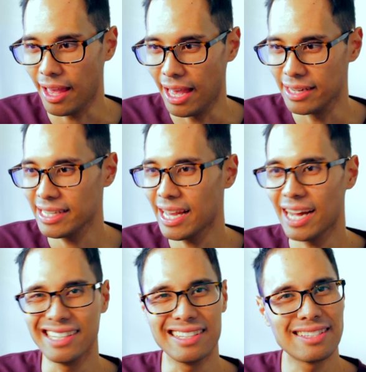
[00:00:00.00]
and he
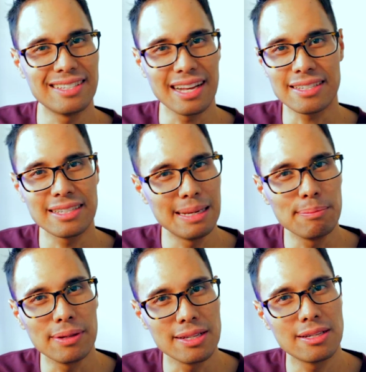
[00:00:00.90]
had 16
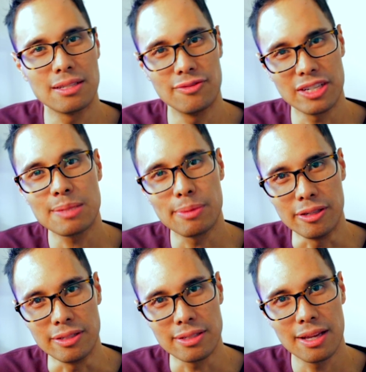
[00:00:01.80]
plus years of
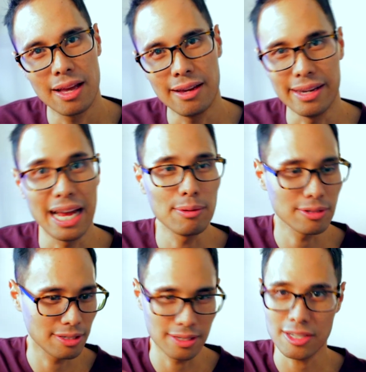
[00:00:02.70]
experience. And I
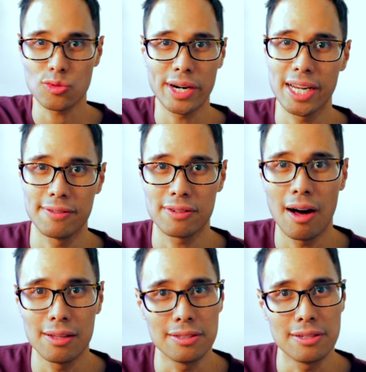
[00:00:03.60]
was just right out of
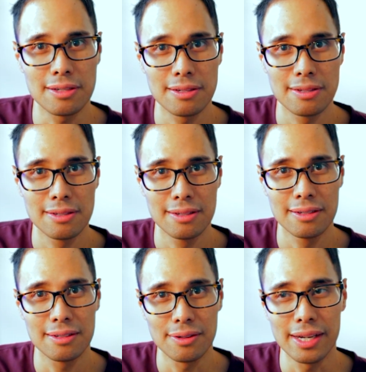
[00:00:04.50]
college,
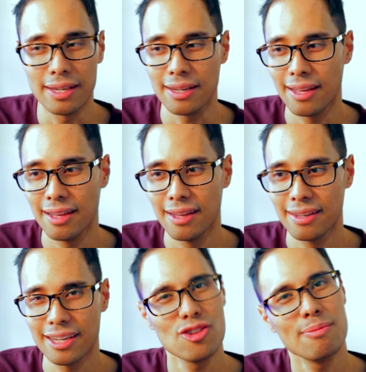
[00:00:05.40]
right?
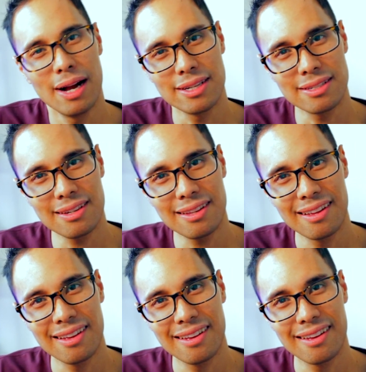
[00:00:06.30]
Can you imagine
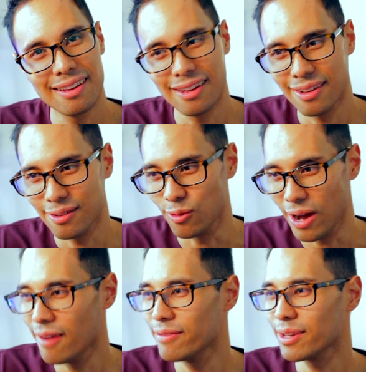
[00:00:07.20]

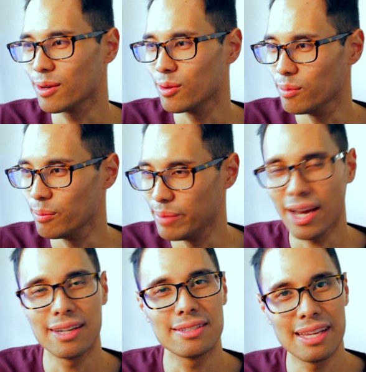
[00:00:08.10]
having
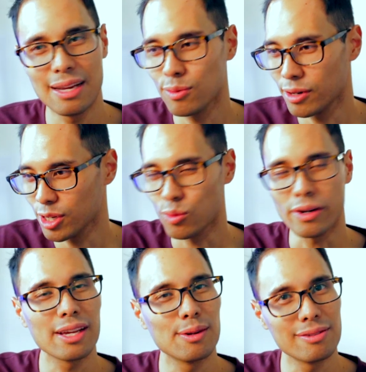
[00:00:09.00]
being on a team where you're
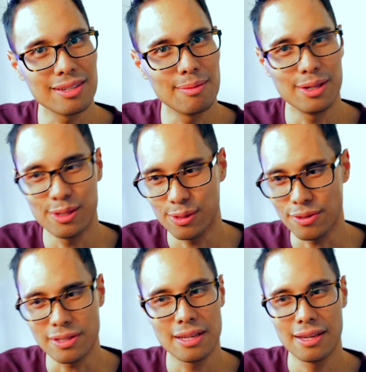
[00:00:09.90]
working with someone
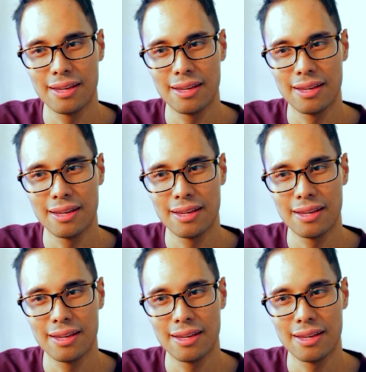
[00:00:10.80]
who's